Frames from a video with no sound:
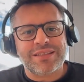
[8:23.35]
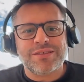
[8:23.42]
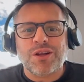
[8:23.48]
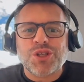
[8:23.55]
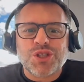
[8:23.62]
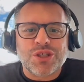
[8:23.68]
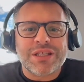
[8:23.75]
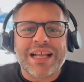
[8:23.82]
It's
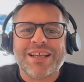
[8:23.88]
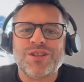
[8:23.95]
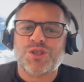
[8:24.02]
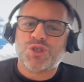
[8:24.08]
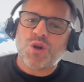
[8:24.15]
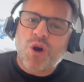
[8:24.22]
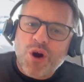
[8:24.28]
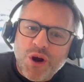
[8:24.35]
not yeah, just like
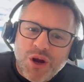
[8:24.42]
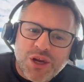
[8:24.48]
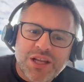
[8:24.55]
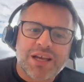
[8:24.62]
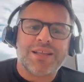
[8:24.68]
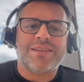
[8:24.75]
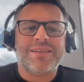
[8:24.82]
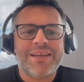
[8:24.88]
yeah.
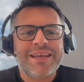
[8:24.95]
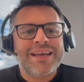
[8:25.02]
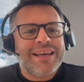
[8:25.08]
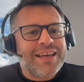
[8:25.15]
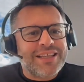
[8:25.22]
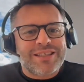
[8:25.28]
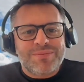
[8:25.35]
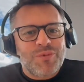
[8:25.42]
join and
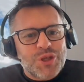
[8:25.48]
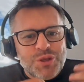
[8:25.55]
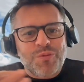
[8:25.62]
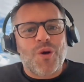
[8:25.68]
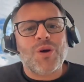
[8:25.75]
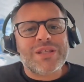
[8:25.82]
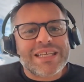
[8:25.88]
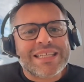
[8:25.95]
it's
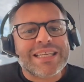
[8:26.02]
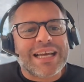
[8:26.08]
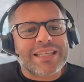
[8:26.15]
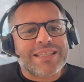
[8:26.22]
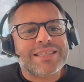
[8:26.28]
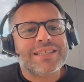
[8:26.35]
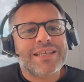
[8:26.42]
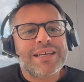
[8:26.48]
much more than
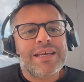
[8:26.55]
that.